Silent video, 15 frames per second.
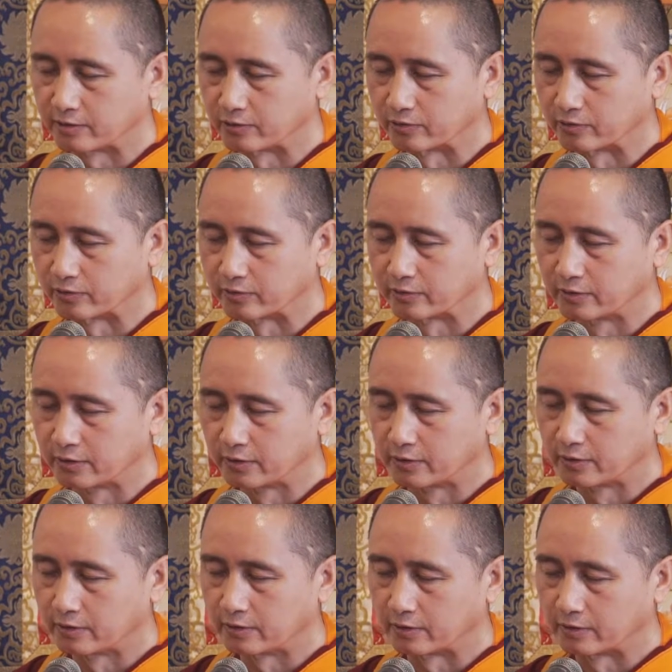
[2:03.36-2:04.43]
you know,
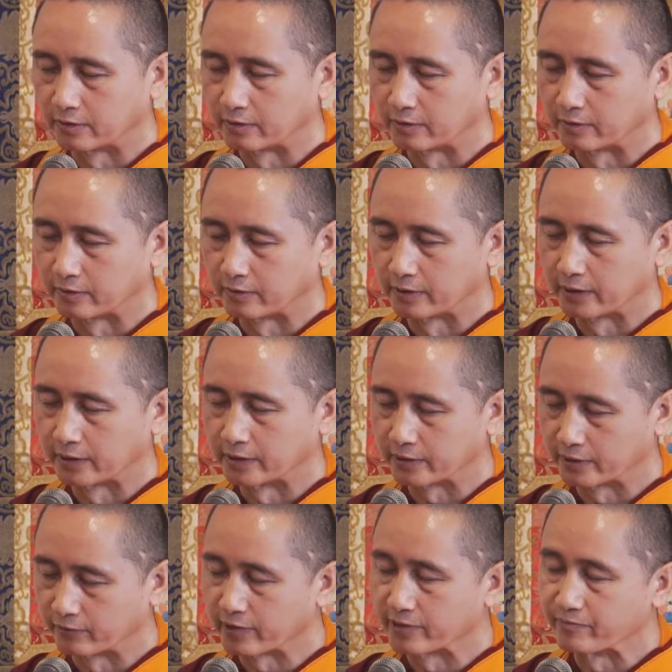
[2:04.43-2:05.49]
uh, and
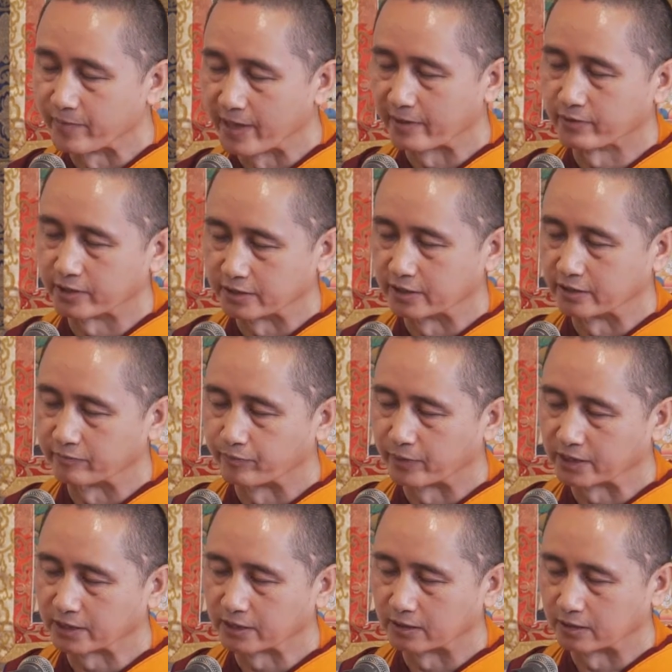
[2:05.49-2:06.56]
great merit in
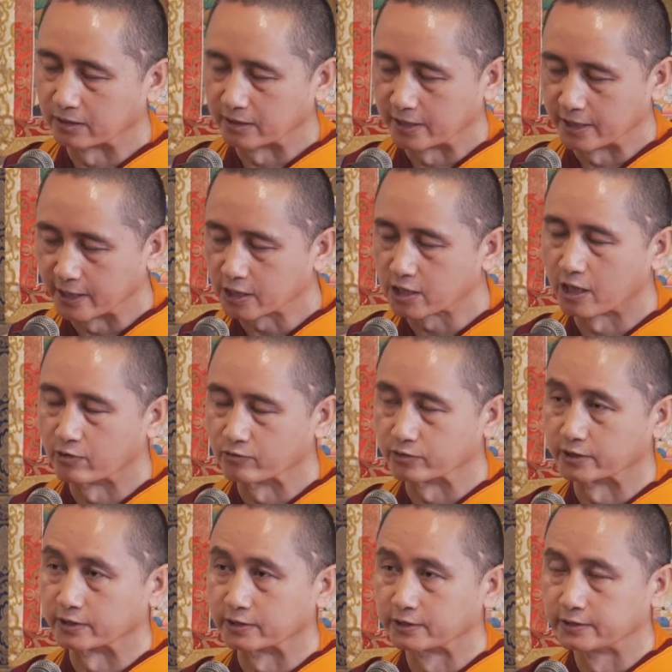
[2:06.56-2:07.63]
particularly
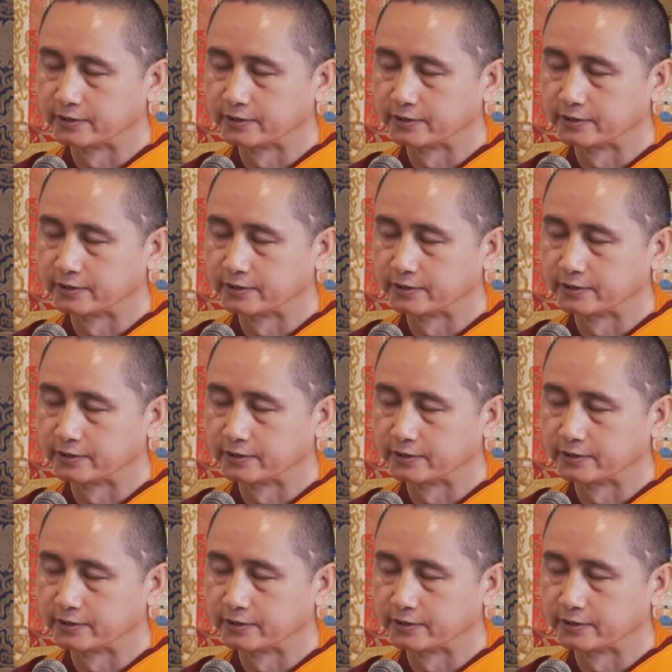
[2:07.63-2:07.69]
encounter